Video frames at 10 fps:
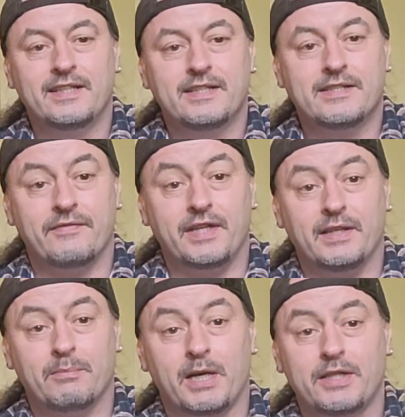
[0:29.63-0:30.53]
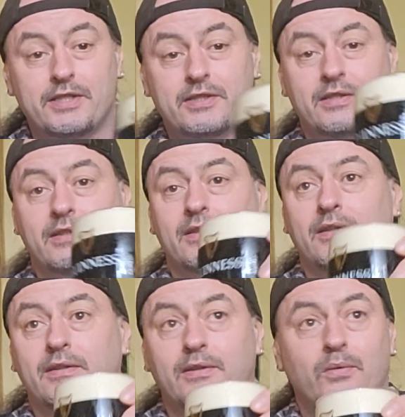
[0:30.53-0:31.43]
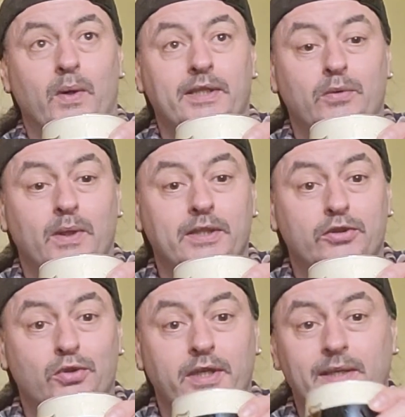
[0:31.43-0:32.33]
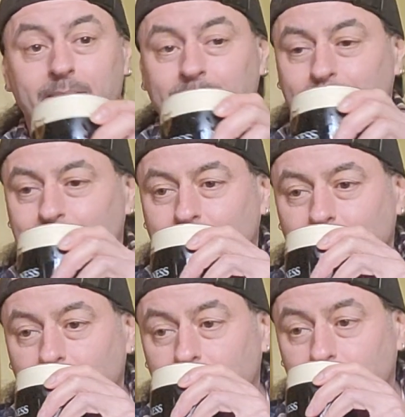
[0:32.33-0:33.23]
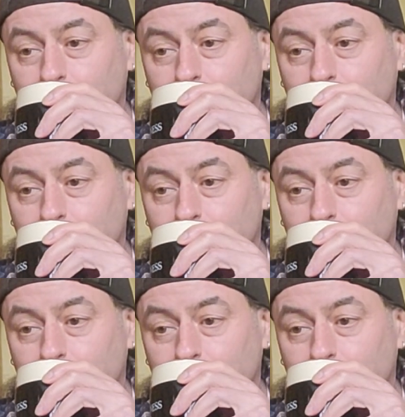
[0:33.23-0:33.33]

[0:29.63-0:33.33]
17th of March 2023. I